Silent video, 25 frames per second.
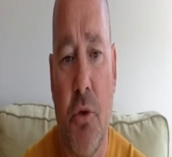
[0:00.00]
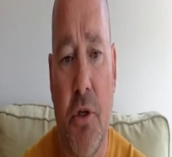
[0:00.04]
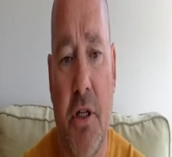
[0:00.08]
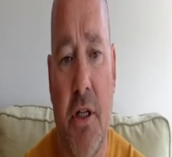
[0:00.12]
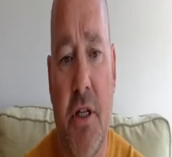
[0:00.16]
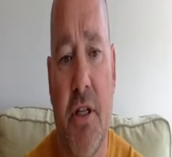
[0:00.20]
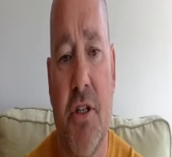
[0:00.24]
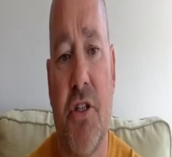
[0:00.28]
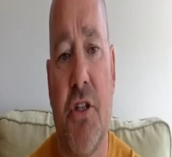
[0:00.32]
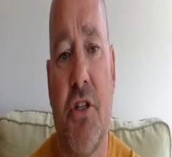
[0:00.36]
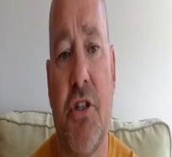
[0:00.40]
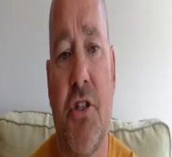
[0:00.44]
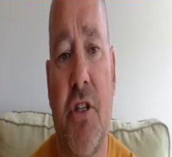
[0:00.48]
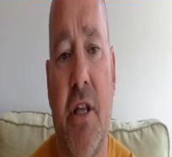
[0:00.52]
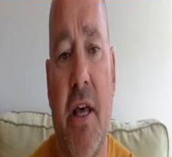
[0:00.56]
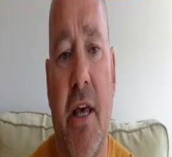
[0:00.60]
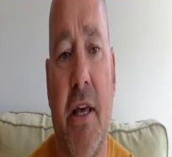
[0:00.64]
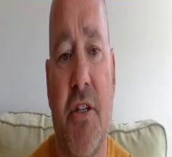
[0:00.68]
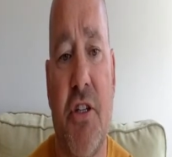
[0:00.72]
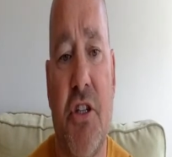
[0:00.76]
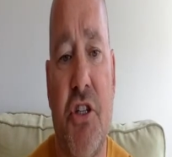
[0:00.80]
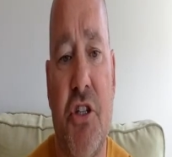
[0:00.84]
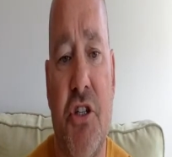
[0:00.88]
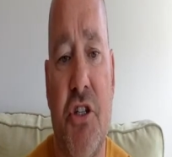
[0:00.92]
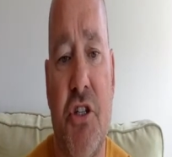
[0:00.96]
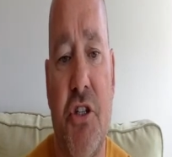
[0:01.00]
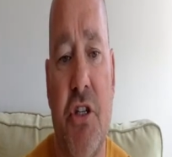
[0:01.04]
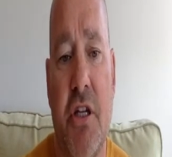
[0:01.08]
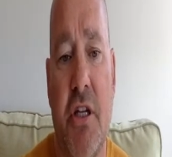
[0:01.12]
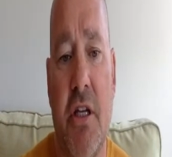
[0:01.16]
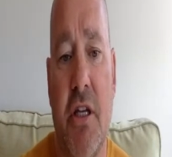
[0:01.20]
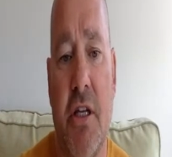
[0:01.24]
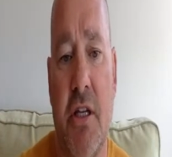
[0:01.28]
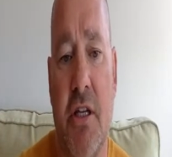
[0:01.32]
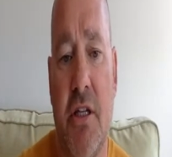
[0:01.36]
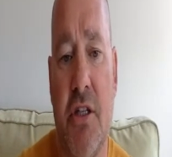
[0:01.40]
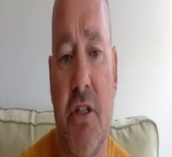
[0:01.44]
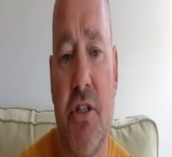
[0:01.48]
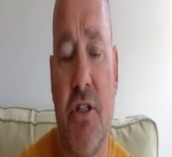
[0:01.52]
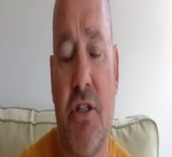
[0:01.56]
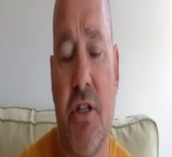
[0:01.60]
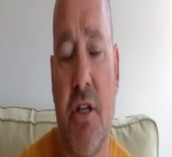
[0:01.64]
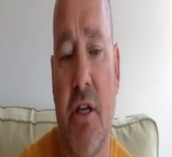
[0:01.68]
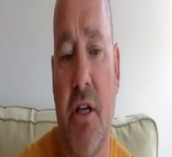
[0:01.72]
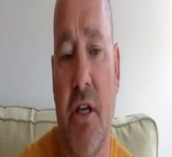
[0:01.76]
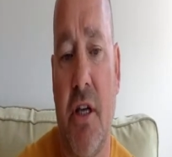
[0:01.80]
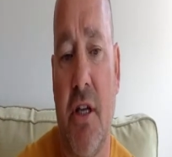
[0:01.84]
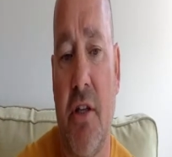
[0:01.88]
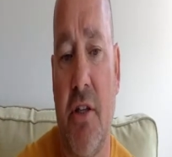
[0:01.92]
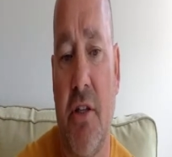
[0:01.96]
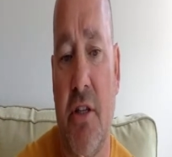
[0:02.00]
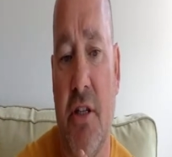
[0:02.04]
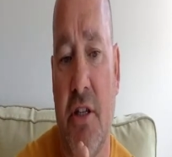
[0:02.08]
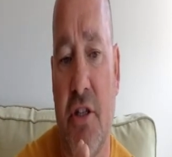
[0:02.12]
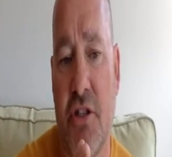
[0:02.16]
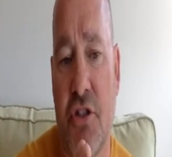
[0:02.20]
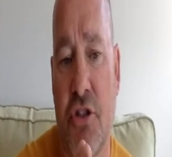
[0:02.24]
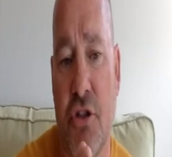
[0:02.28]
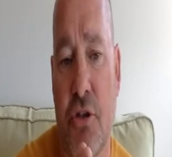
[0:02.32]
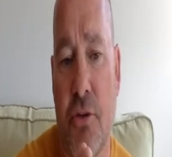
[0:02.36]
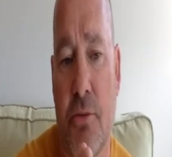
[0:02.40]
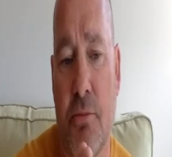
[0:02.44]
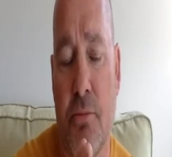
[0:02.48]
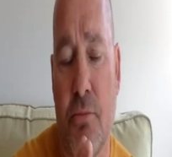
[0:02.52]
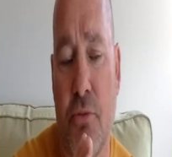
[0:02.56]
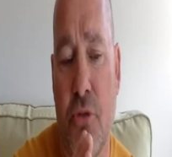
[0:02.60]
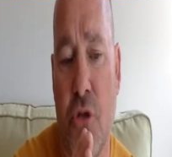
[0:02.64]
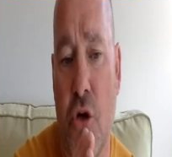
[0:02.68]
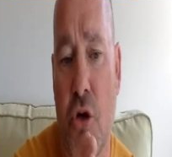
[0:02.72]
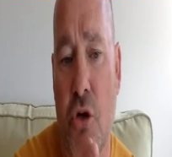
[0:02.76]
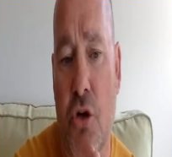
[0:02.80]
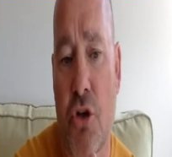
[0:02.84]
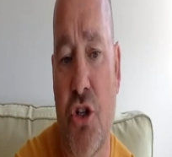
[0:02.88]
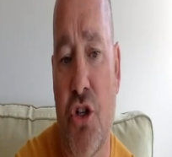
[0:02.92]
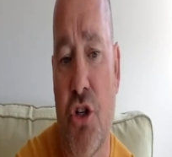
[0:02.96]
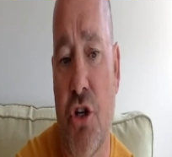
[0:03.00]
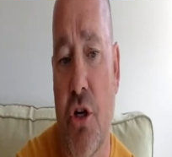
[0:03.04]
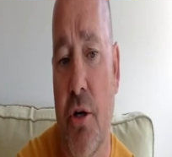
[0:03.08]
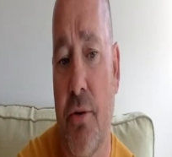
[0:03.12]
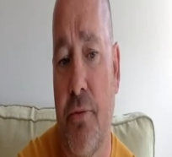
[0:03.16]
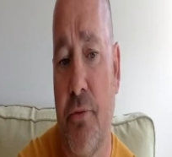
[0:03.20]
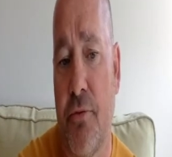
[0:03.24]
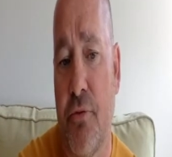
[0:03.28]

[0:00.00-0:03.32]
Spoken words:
what it is that seed, yeah, needs some nurture